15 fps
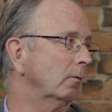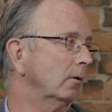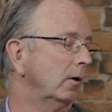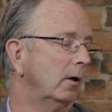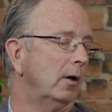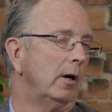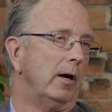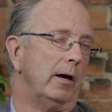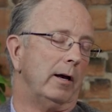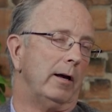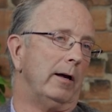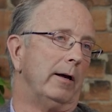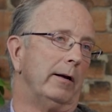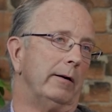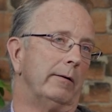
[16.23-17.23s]
Mm-hmm.
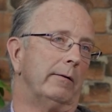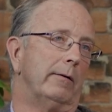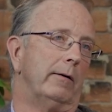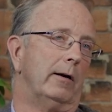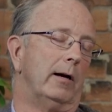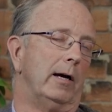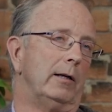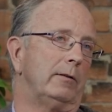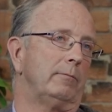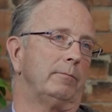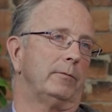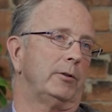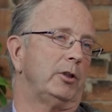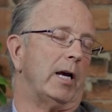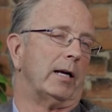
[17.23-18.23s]
And I
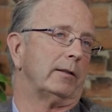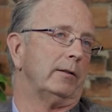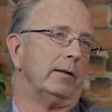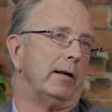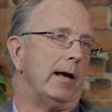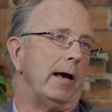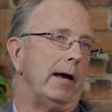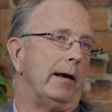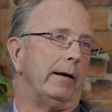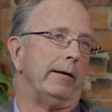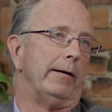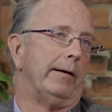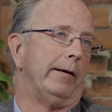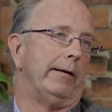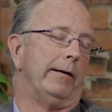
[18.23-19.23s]
checked today,
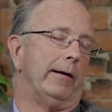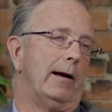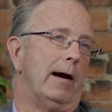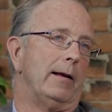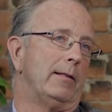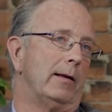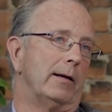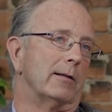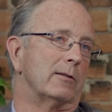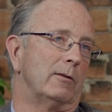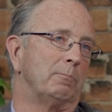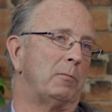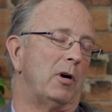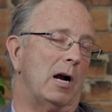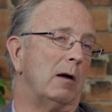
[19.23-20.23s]
and I think it's
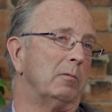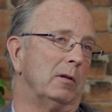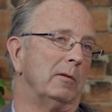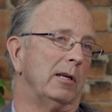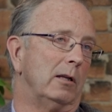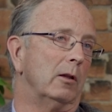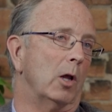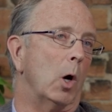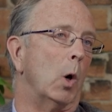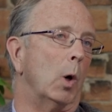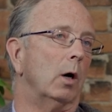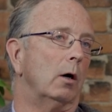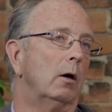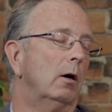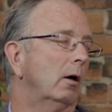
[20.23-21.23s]
probably
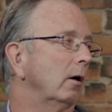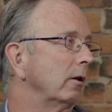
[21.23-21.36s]
lower